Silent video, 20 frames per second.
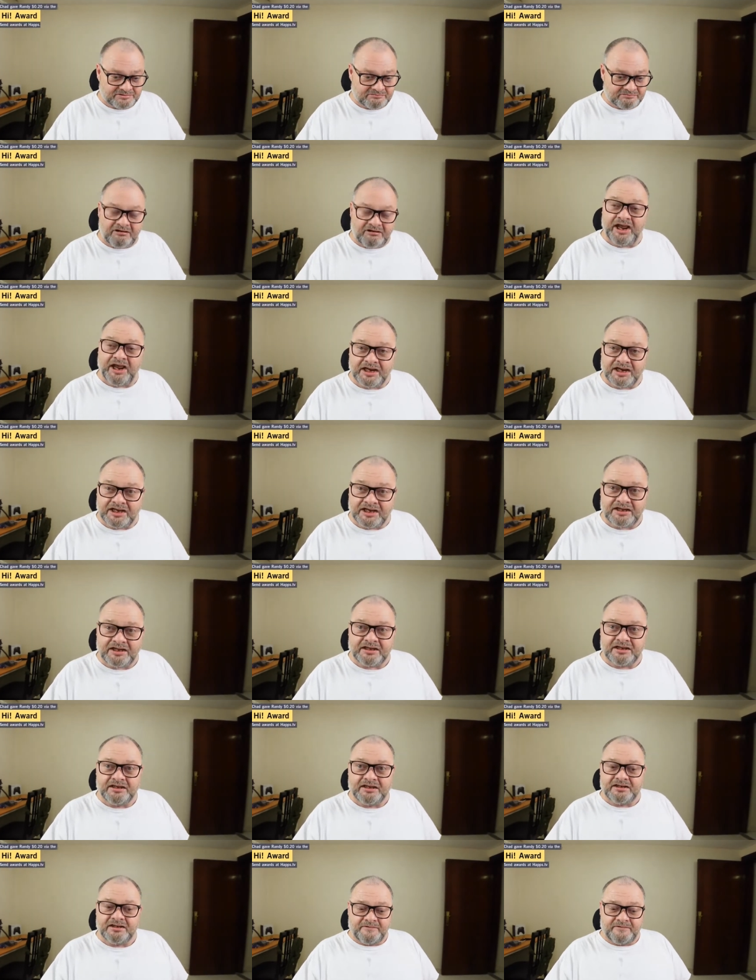Really.
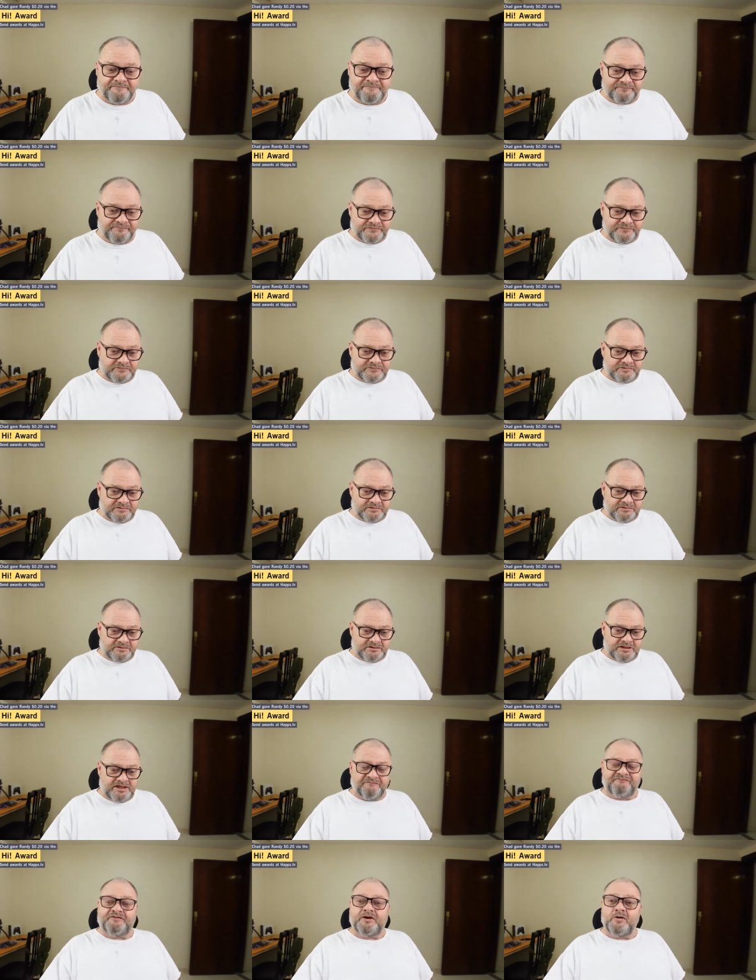
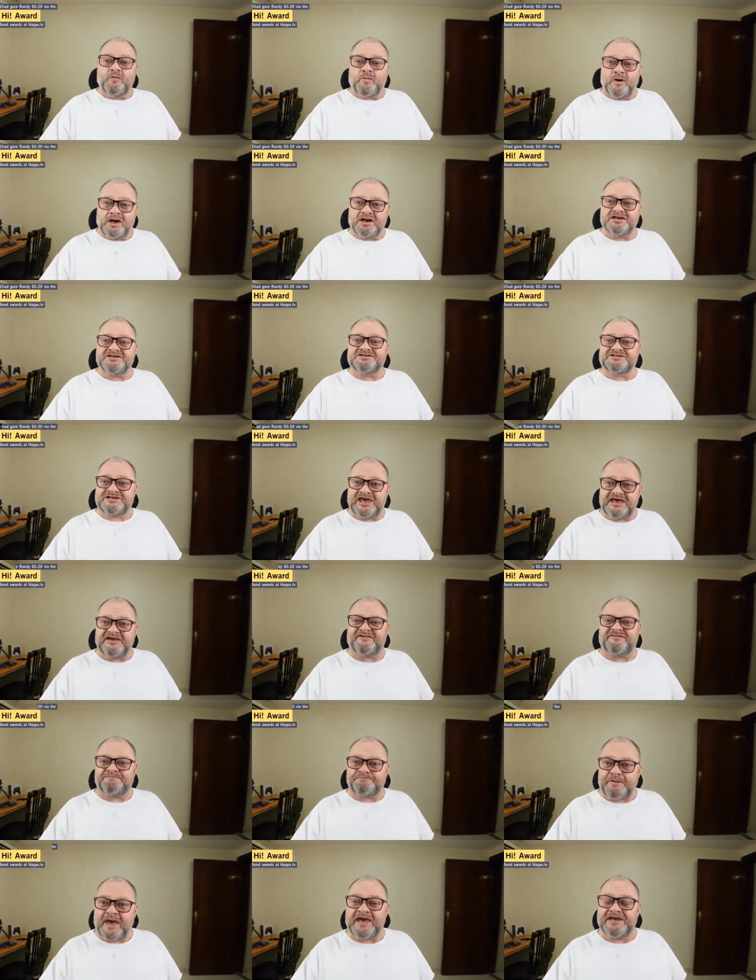If you want a safe
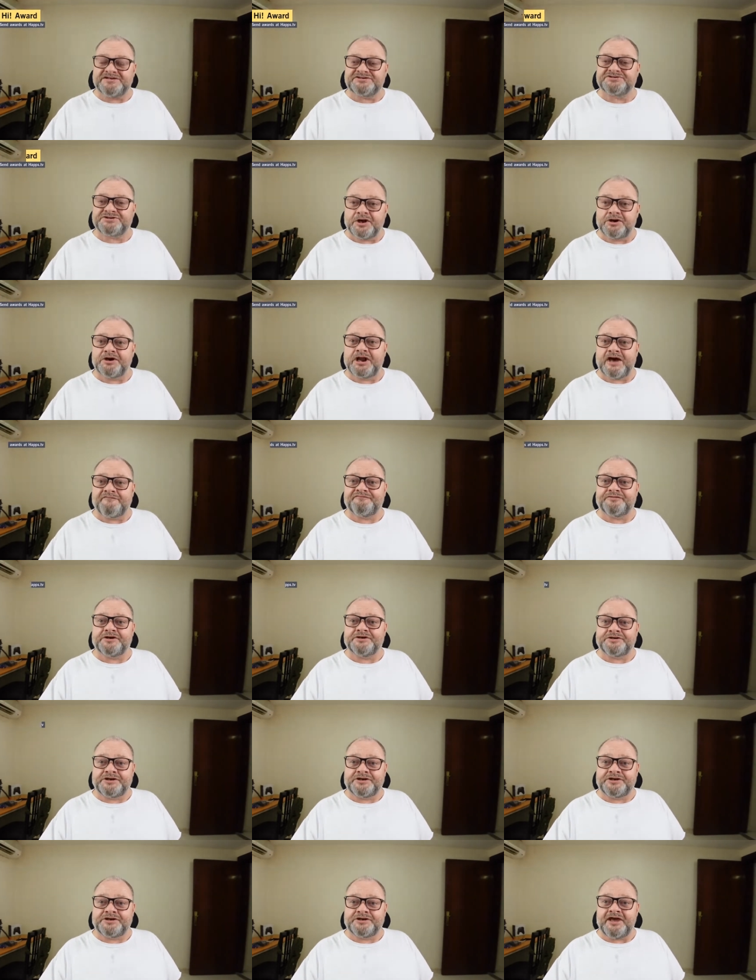space, turn off your
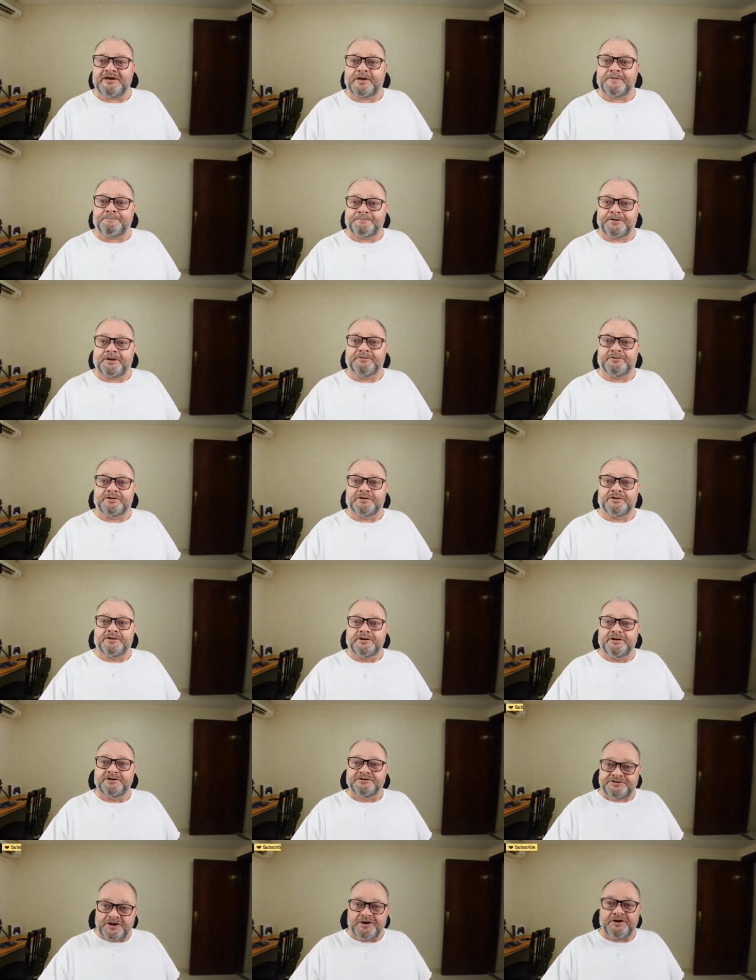damn computer.
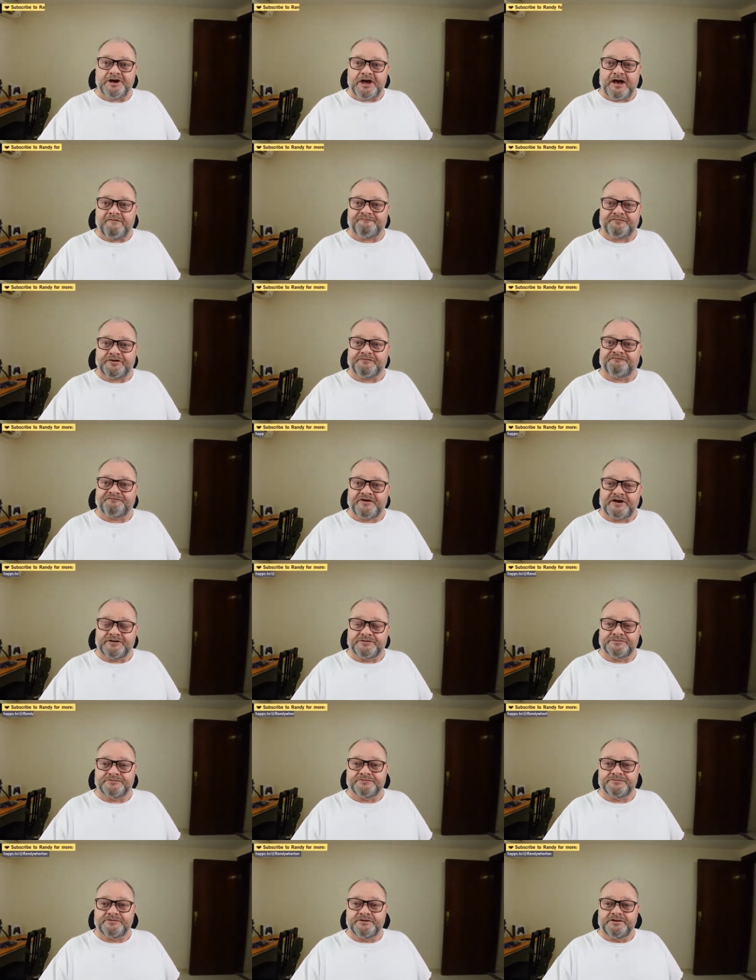Turn off your
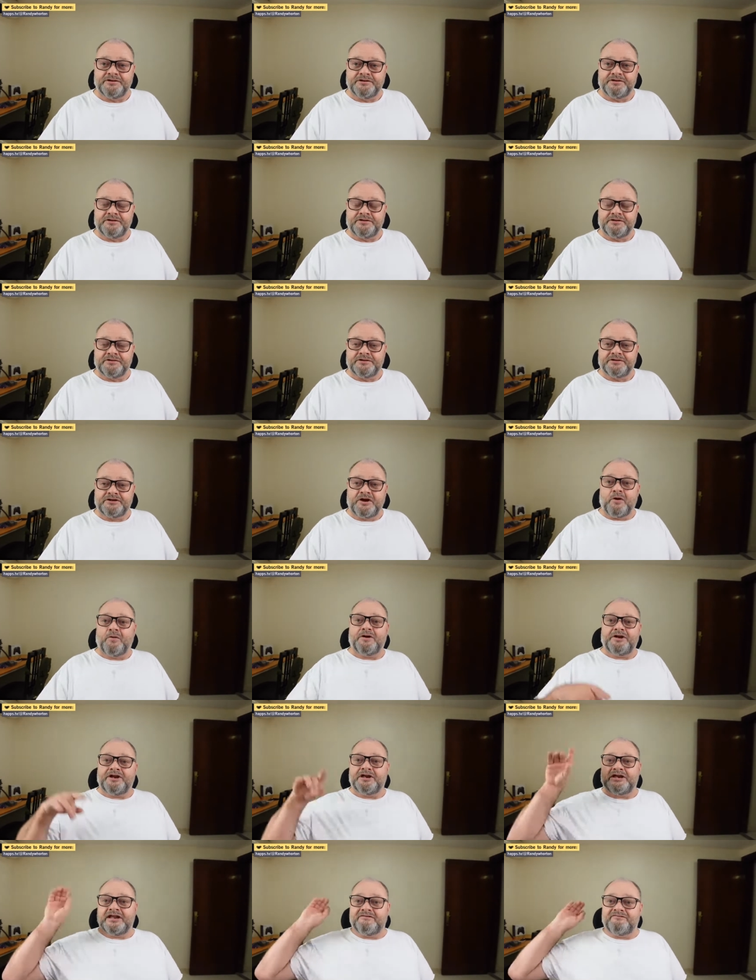phone. Go in
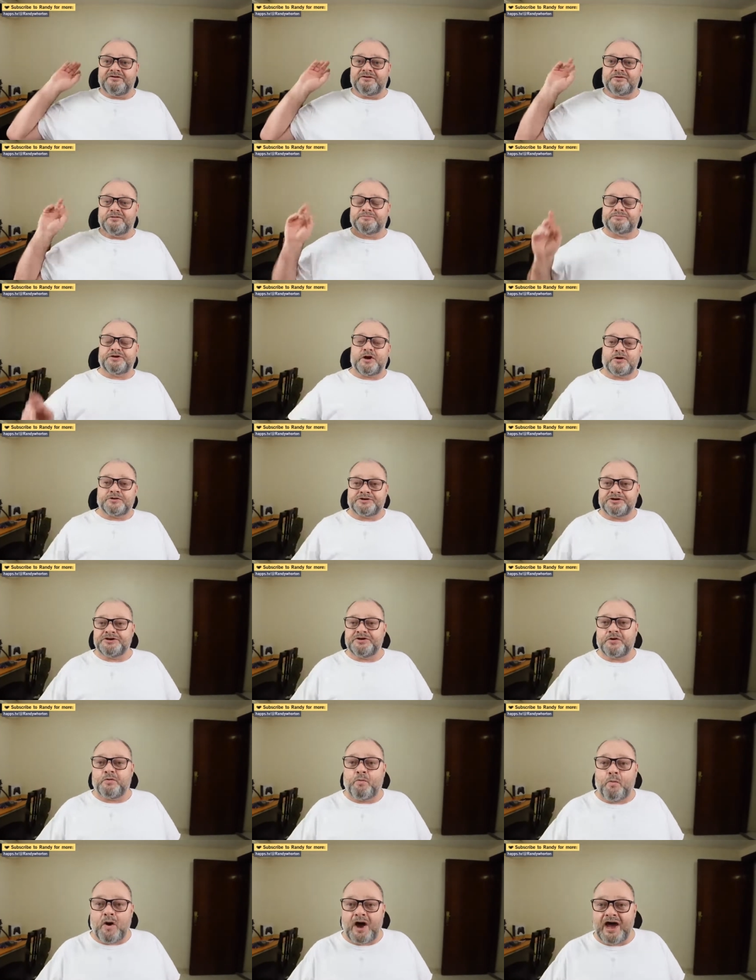the living room, talk to your
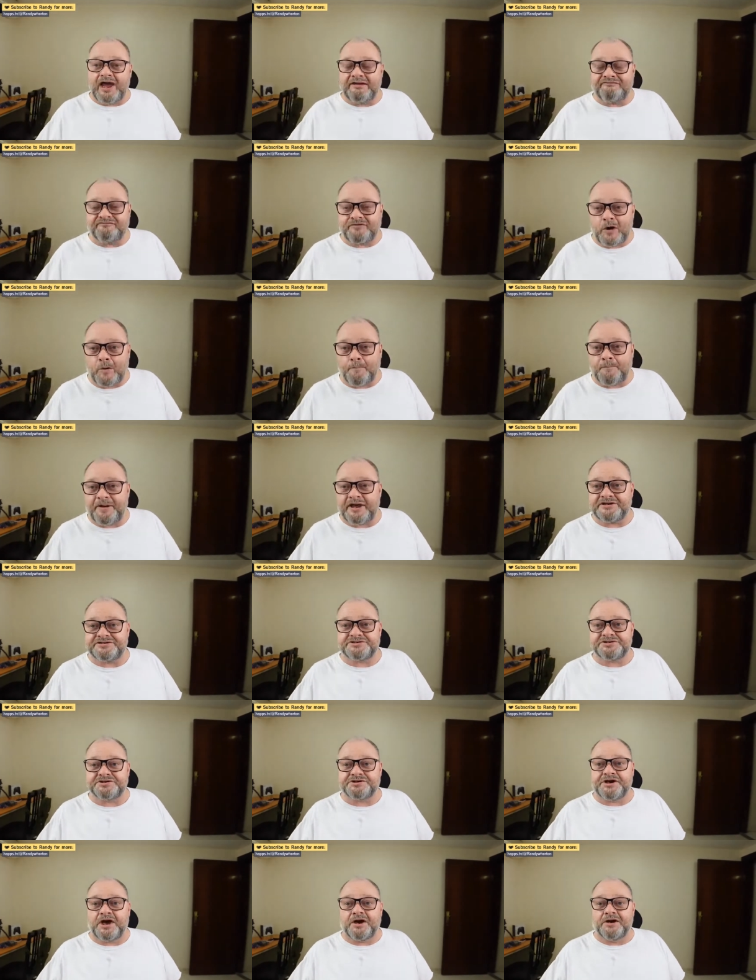wife. Go pet your
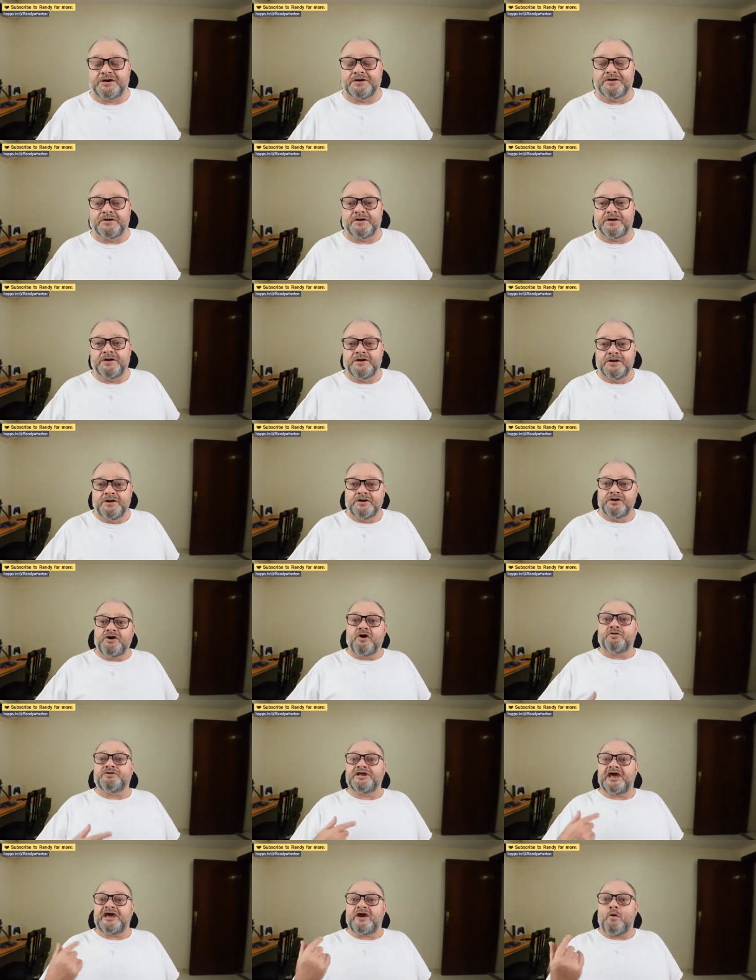dog. Go
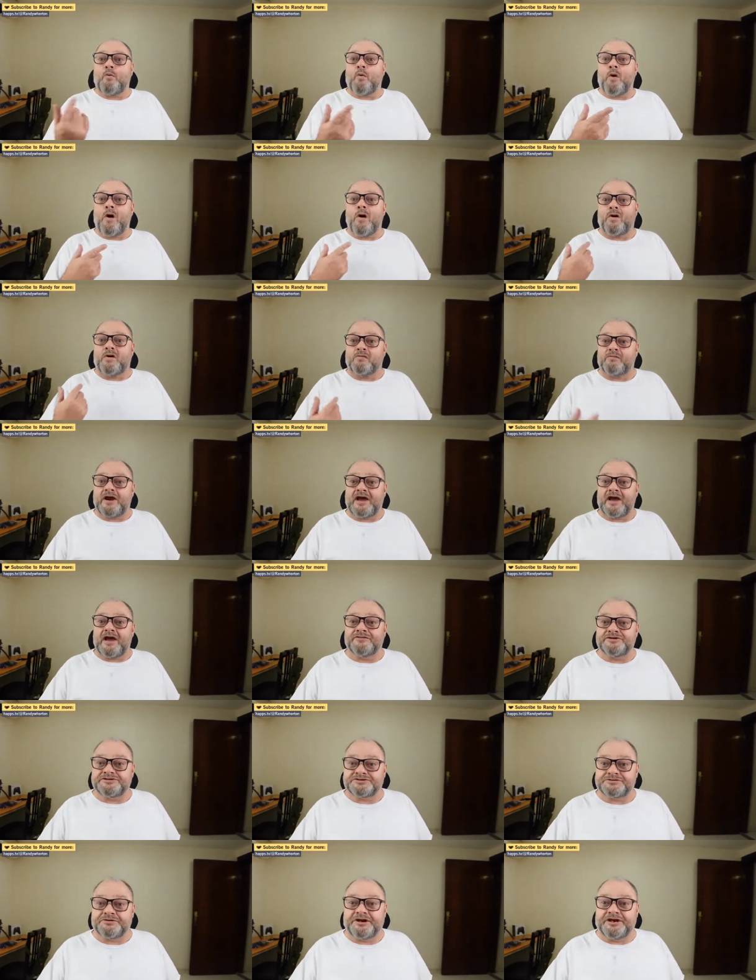take a walk around
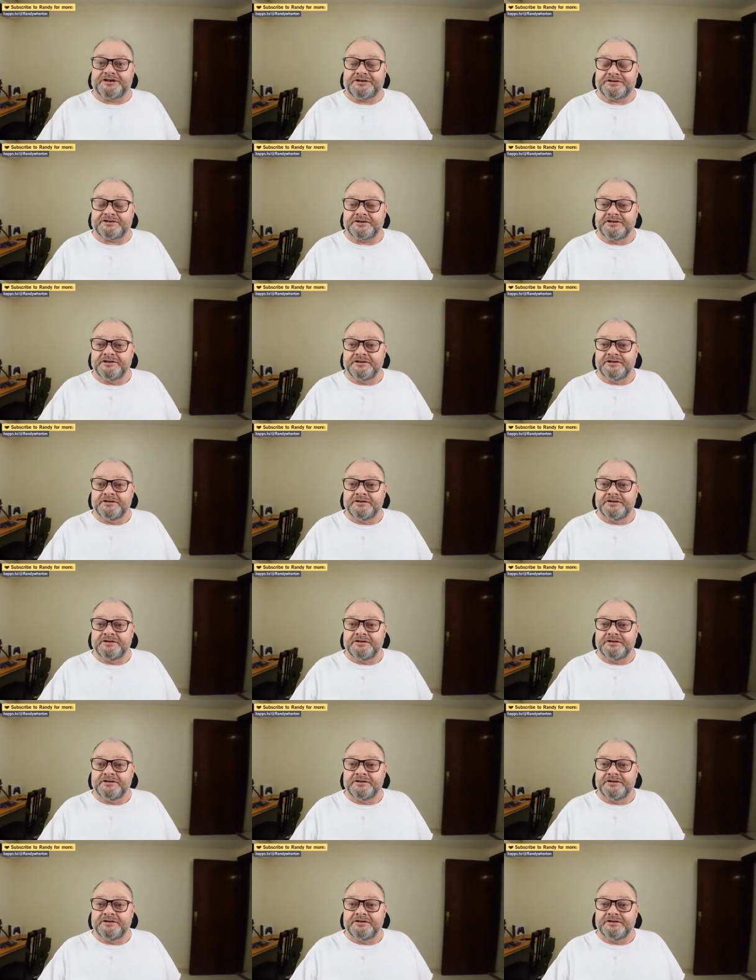the street.